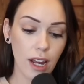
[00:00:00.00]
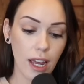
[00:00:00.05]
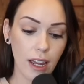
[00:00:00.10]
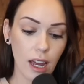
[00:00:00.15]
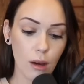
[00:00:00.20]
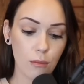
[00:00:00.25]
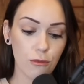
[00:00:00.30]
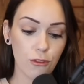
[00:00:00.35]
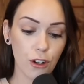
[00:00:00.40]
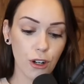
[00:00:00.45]

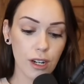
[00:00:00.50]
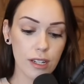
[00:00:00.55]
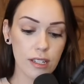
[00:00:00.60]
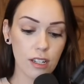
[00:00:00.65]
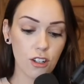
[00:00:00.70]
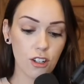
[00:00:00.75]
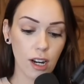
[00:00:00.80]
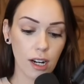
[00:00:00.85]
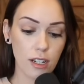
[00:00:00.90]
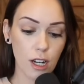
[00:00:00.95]
a.m., Ferguson
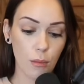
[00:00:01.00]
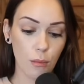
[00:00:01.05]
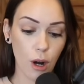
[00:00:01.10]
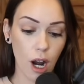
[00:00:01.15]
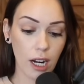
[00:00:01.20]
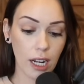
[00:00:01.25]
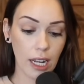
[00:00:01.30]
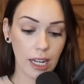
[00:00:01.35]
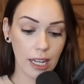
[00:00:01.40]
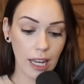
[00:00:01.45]
checked on
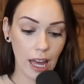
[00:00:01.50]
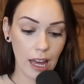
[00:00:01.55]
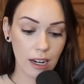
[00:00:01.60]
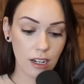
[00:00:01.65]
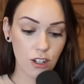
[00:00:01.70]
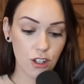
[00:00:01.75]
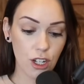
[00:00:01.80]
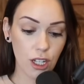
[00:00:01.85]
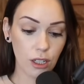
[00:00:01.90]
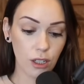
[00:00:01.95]
Brock again.
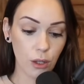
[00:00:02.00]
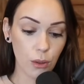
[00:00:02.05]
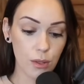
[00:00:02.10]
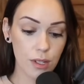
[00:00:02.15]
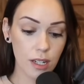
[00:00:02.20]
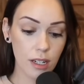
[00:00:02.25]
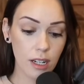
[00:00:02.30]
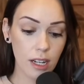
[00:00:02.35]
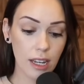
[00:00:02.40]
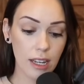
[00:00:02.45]
She
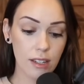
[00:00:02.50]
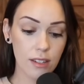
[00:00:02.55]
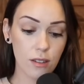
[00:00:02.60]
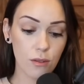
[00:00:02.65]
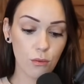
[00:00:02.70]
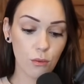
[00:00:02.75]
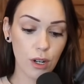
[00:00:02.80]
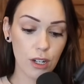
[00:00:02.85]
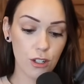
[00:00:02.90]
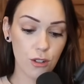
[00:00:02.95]
loosened his
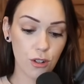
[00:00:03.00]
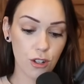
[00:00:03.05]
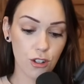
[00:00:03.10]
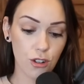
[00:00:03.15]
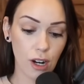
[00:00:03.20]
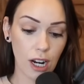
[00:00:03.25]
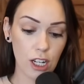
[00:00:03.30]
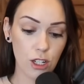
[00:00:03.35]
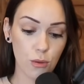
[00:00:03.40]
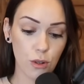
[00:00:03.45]
wrist
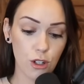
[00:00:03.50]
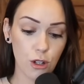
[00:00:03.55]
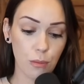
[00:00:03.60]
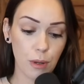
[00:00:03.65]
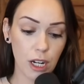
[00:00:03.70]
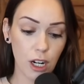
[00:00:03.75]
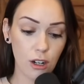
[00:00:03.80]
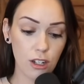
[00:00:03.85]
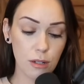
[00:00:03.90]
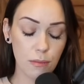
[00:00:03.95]
restraints, which
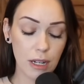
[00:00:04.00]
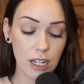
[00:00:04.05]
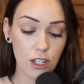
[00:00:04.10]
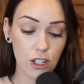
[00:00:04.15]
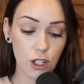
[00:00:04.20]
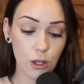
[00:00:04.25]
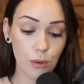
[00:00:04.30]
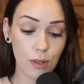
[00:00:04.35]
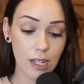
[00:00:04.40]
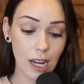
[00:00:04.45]
appeared to be
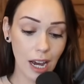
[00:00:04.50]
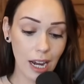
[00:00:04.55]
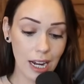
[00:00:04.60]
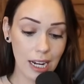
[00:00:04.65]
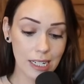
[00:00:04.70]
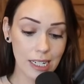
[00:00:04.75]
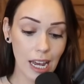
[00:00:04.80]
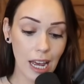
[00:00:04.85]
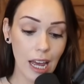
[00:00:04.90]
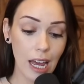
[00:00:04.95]
too
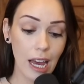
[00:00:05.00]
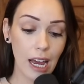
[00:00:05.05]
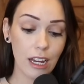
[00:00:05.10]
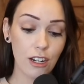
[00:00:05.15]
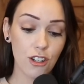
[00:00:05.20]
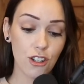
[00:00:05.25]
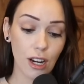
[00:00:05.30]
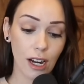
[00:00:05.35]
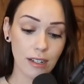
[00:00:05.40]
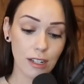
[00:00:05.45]
tight, and
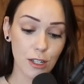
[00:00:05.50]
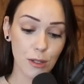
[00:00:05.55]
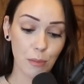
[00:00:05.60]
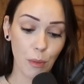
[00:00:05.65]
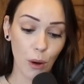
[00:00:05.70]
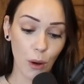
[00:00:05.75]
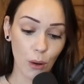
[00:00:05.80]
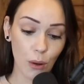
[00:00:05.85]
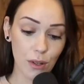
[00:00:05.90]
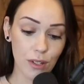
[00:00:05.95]
checked his
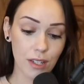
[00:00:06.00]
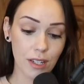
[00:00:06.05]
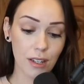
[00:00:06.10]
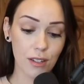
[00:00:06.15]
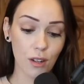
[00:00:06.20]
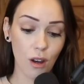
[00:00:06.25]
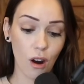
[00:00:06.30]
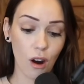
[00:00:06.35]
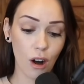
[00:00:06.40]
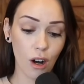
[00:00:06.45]
pulse. His
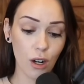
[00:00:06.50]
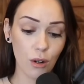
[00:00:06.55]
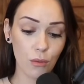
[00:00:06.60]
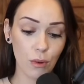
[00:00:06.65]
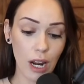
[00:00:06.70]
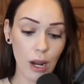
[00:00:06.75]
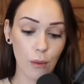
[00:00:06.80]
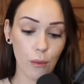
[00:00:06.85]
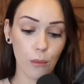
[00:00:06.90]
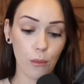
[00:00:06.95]
heart
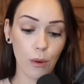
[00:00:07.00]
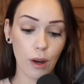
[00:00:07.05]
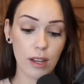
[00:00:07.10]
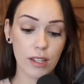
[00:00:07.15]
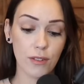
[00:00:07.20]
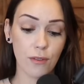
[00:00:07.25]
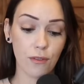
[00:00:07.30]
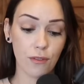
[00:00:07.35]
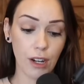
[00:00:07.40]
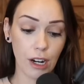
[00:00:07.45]
rate was
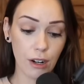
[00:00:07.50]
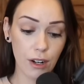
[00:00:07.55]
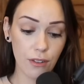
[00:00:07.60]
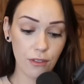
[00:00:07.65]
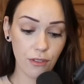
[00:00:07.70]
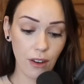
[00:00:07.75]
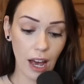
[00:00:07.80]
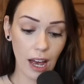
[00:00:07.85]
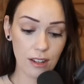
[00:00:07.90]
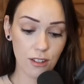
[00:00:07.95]
very
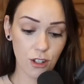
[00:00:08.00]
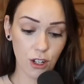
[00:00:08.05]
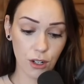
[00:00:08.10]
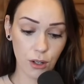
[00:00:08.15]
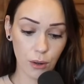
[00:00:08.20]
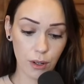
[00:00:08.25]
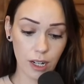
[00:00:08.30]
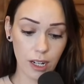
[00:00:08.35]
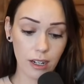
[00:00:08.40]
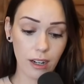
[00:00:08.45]
fast, she
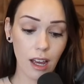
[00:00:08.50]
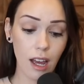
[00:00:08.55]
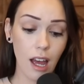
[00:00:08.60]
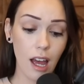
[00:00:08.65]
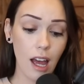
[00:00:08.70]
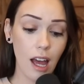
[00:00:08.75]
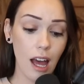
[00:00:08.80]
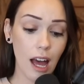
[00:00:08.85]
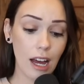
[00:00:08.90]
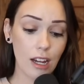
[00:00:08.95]
noted.
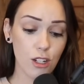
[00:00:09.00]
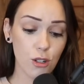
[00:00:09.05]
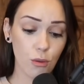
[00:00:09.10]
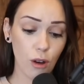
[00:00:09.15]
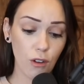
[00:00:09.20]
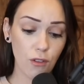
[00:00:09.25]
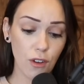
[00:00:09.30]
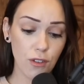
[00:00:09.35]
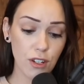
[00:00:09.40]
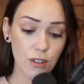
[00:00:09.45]
At
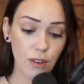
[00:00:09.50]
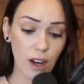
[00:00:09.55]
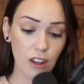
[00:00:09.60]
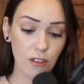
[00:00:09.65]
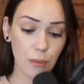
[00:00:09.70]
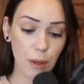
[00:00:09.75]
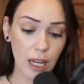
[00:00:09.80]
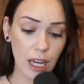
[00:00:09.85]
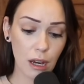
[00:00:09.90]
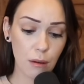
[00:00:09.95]
12:55
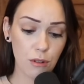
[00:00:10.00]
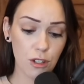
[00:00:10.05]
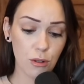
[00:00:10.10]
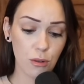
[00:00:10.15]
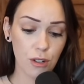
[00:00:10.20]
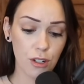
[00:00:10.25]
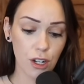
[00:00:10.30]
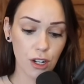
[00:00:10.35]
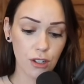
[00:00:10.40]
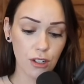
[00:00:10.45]
p.m., she
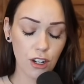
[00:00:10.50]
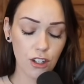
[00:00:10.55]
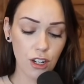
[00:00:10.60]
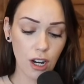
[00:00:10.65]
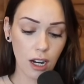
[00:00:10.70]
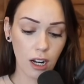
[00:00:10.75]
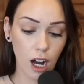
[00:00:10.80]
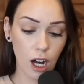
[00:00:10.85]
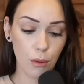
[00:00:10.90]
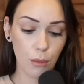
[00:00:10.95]
returned to
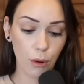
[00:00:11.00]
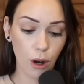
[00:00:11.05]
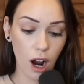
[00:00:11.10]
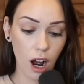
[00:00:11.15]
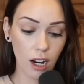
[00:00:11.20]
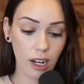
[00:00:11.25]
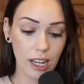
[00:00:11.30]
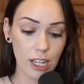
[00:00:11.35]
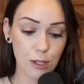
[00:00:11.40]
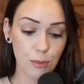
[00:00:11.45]
check on
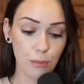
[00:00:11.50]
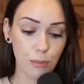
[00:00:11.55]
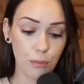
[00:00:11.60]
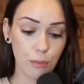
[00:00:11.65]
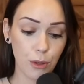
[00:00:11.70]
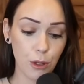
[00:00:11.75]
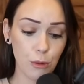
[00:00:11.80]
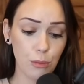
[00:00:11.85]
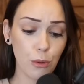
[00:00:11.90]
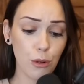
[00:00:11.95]
Brock. His
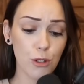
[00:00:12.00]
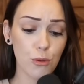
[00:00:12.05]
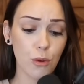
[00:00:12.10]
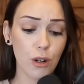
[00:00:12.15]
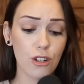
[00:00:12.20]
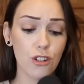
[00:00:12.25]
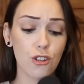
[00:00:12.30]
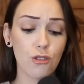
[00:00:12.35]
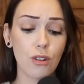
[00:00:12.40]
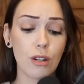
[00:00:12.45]
pupils were
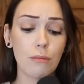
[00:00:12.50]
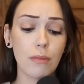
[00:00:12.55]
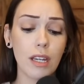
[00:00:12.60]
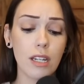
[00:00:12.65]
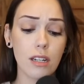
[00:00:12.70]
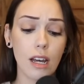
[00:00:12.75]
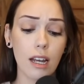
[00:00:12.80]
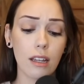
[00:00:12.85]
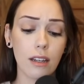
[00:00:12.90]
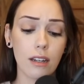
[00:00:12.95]
extremely
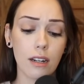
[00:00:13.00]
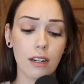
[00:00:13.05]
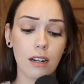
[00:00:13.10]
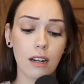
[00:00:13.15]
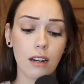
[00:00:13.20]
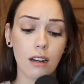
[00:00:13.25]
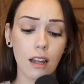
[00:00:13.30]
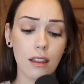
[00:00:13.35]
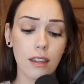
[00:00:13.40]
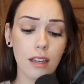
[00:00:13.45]
dilated
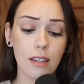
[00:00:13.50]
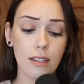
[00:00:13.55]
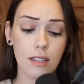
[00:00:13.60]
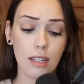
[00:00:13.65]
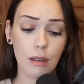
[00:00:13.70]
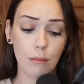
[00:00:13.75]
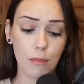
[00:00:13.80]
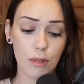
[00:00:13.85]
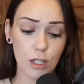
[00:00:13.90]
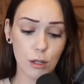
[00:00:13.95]
and nothing
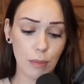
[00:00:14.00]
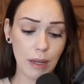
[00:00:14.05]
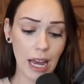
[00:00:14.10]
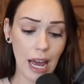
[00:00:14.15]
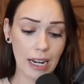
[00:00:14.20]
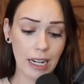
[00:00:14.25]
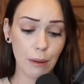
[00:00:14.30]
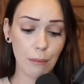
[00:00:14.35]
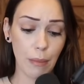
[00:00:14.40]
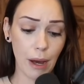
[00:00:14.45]
seemed to be
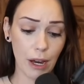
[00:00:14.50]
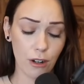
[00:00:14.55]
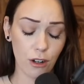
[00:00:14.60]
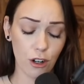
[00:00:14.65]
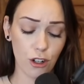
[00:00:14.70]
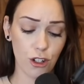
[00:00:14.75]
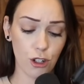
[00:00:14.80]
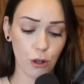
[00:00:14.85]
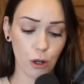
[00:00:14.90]
any better, she